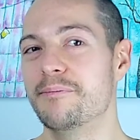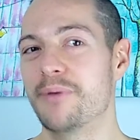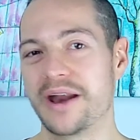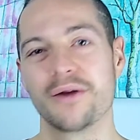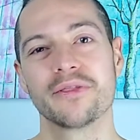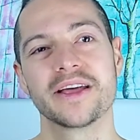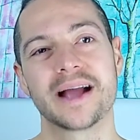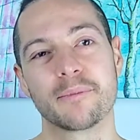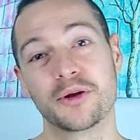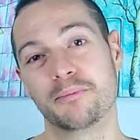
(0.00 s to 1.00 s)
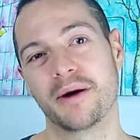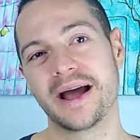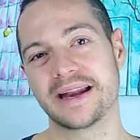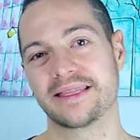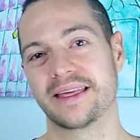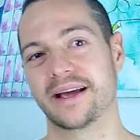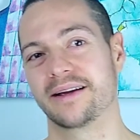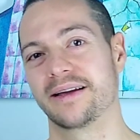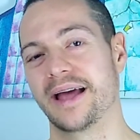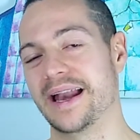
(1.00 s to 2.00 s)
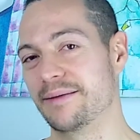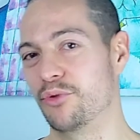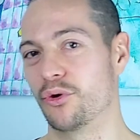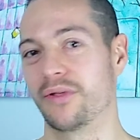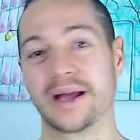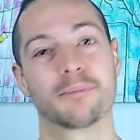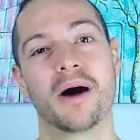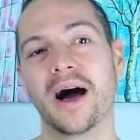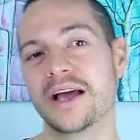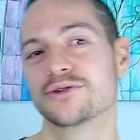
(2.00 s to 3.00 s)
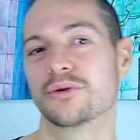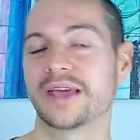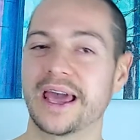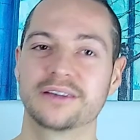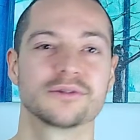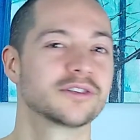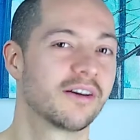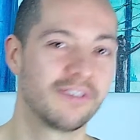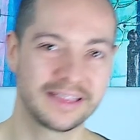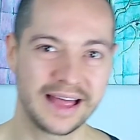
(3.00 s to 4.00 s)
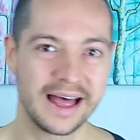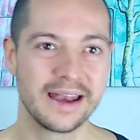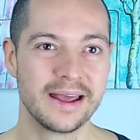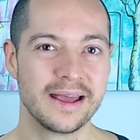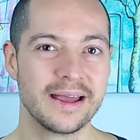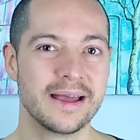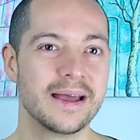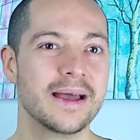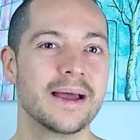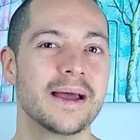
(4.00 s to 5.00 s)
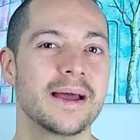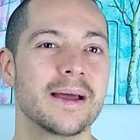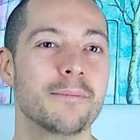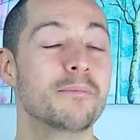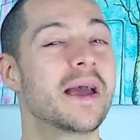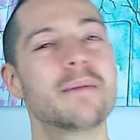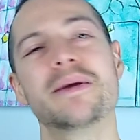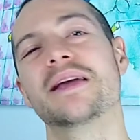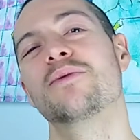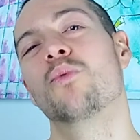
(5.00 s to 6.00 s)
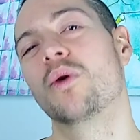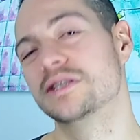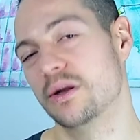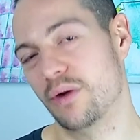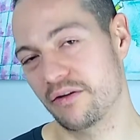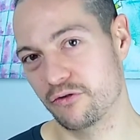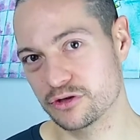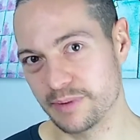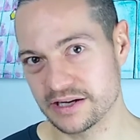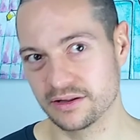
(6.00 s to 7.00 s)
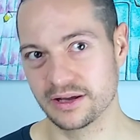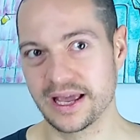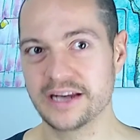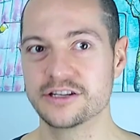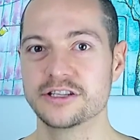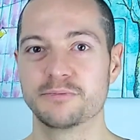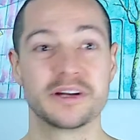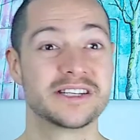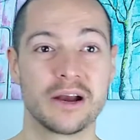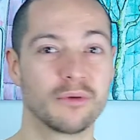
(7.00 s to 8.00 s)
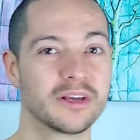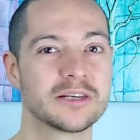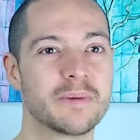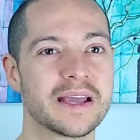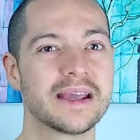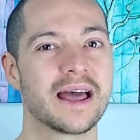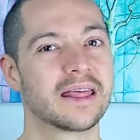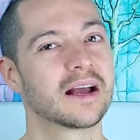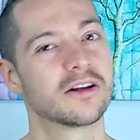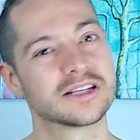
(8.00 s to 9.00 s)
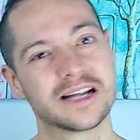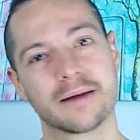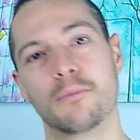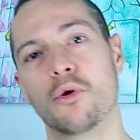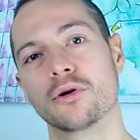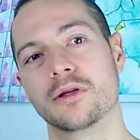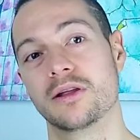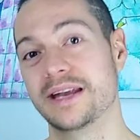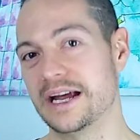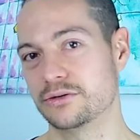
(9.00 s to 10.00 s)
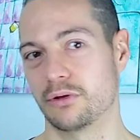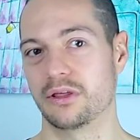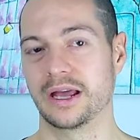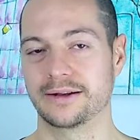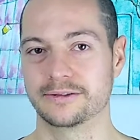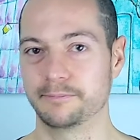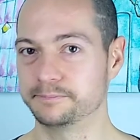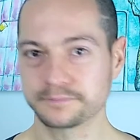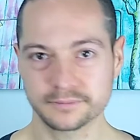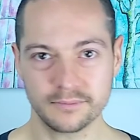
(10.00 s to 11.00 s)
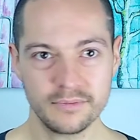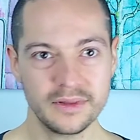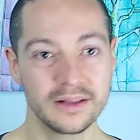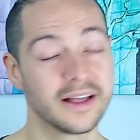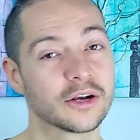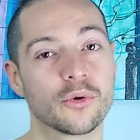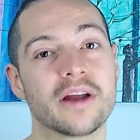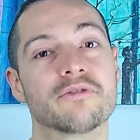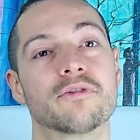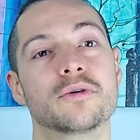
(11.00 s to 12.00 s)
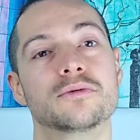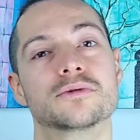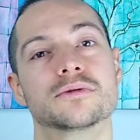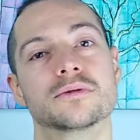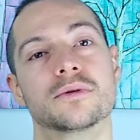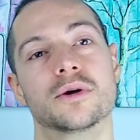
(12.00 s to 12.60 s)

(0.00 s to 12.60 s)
But I don't think I'm going to buy anything anymore, like pies or cakes or stuff like that. Maybe once in a while for special occasions, but generally speaking, I think I'll stick more to the natural things, like dried fruits.